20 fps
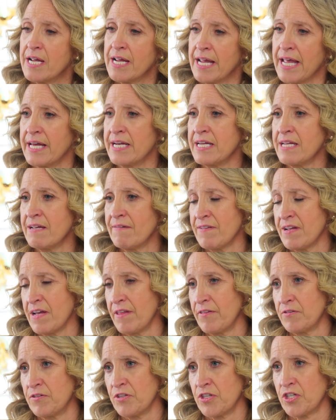any of the
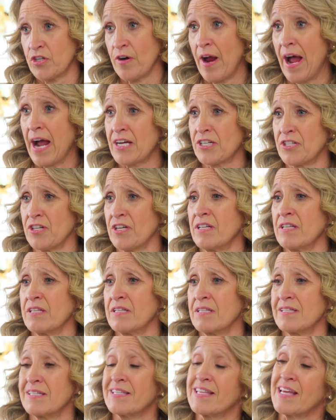other
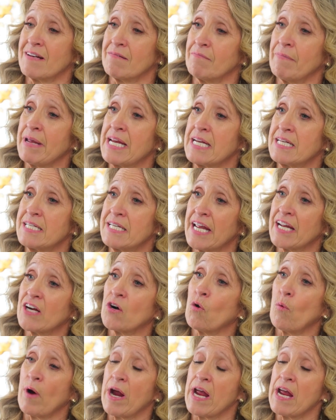distractions that may take
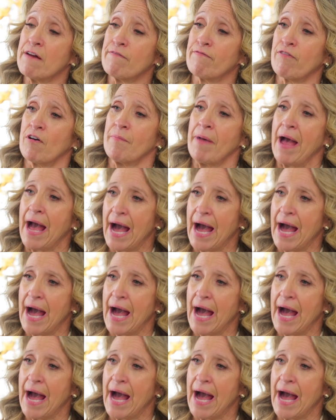away from